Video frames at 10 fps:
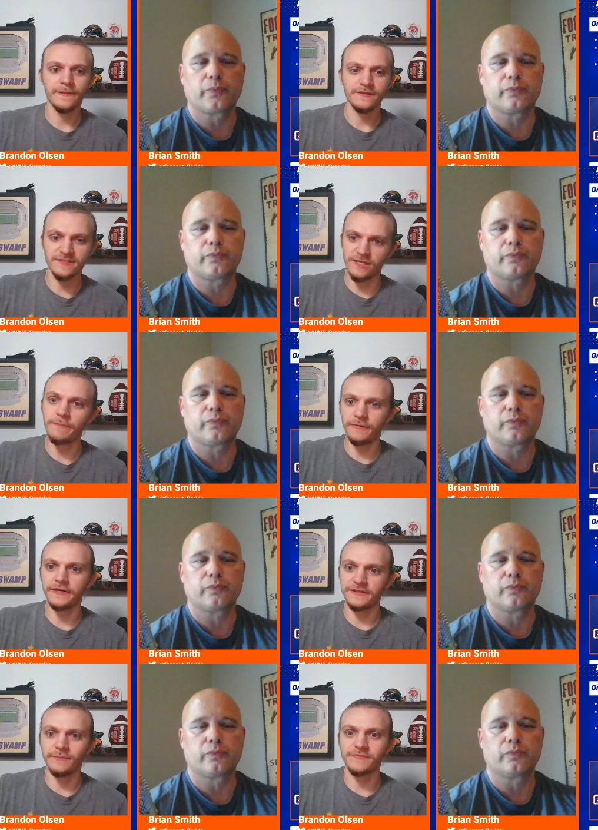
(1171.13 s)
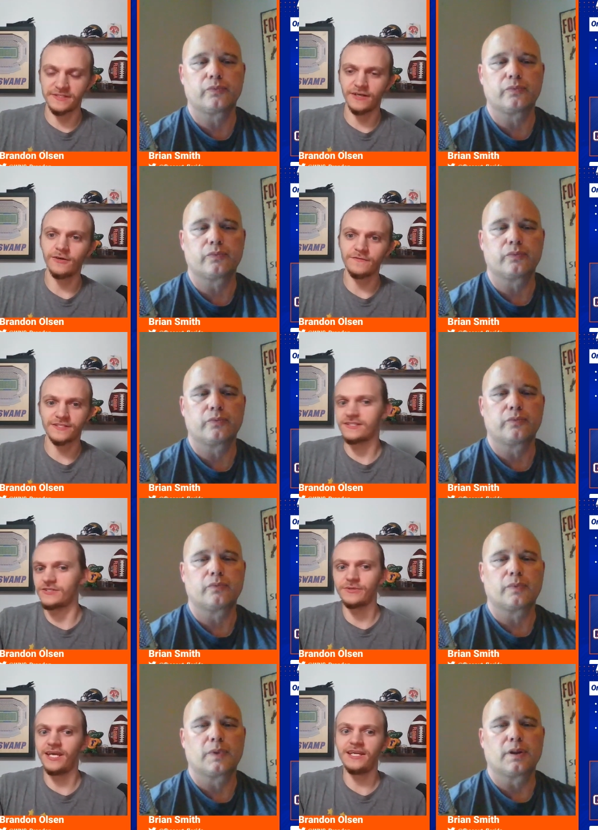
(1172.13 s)
Speaker 1: separate themselves? Because you
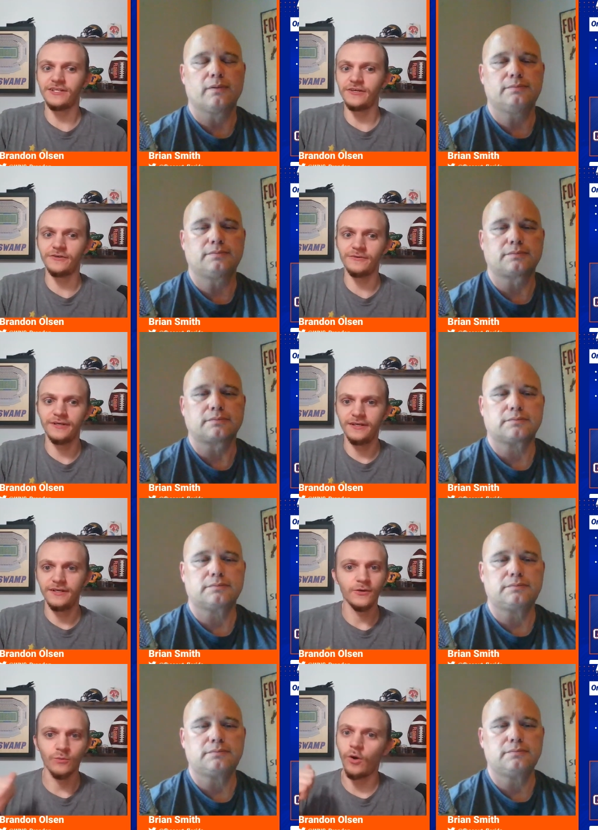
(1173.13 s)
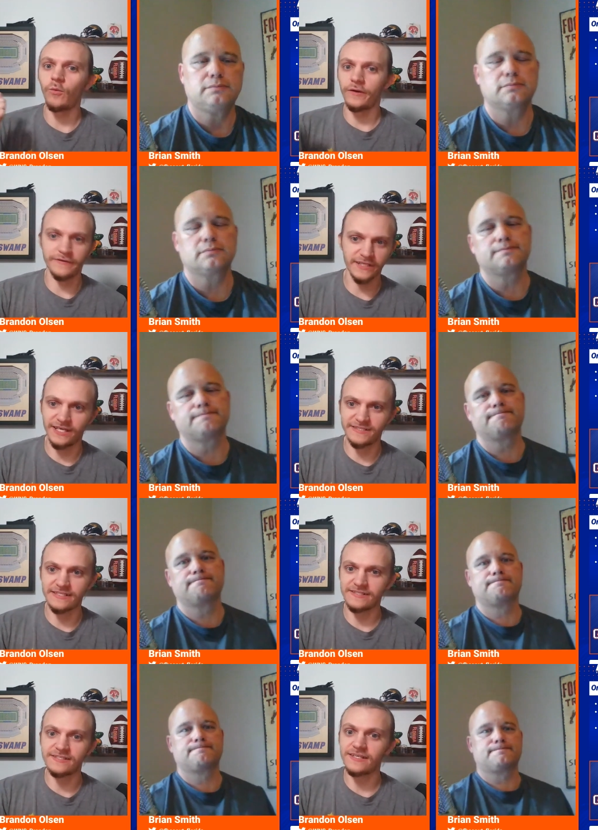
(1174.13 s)
can't go, well, we're the
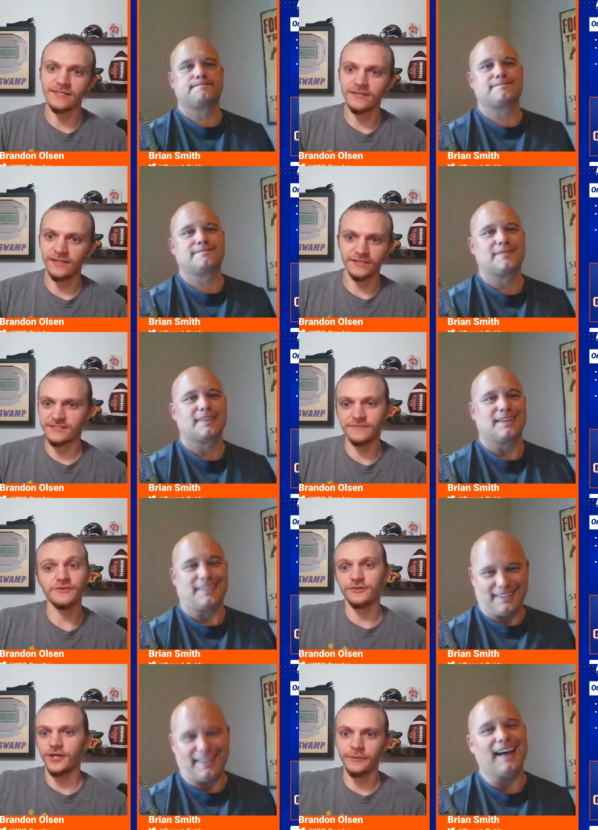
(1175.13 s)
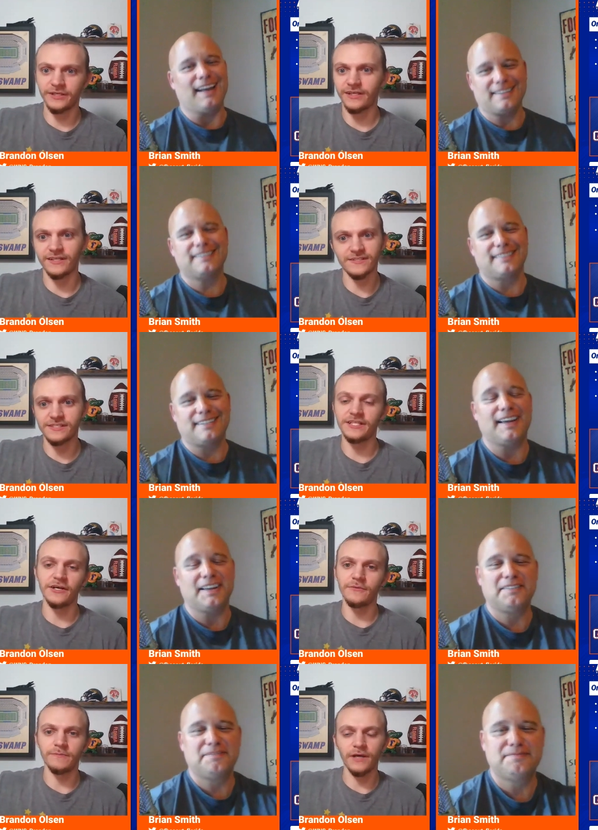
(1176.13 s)
SEC, like as if you're going in,
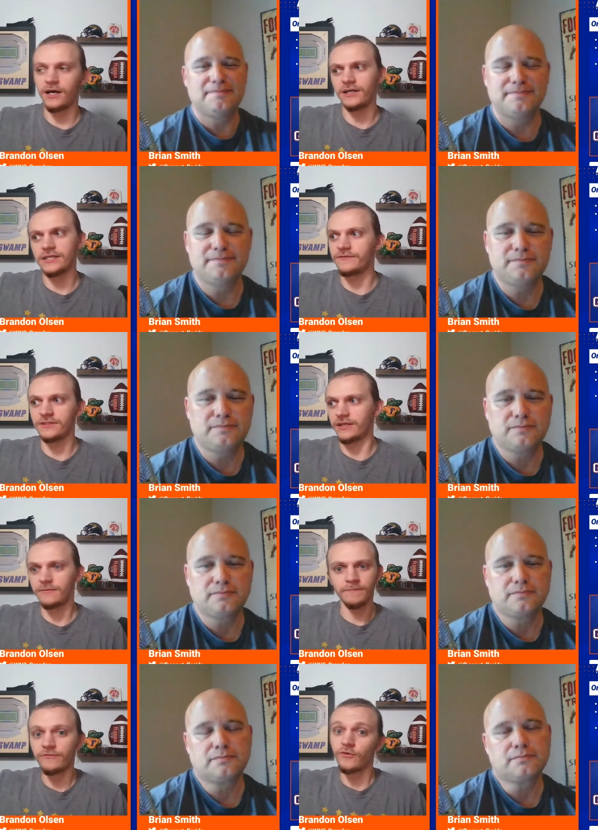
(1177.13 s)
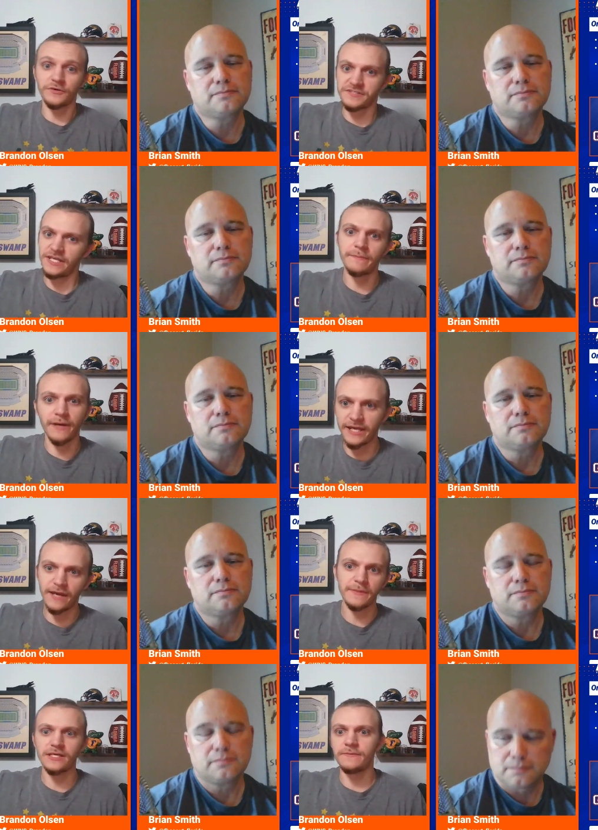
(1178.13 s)
even like Florida State,
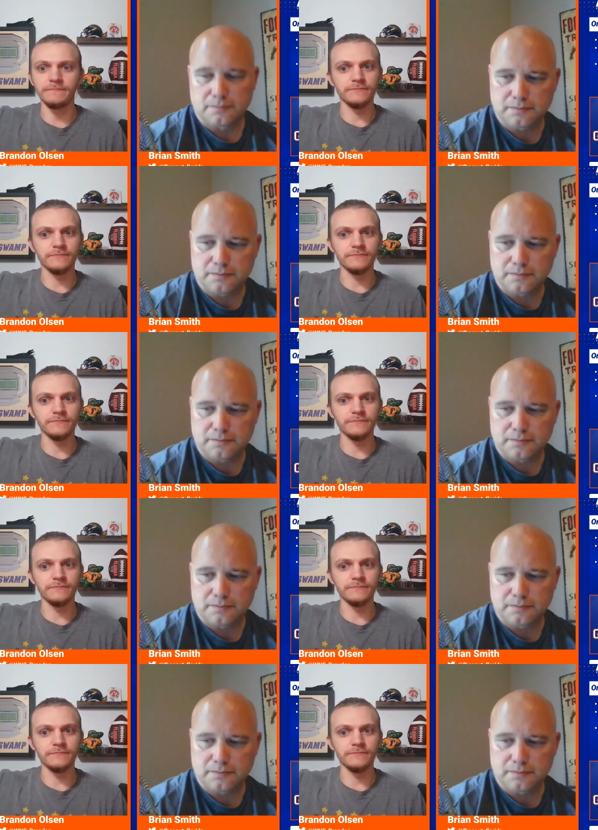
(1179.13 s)
Miami,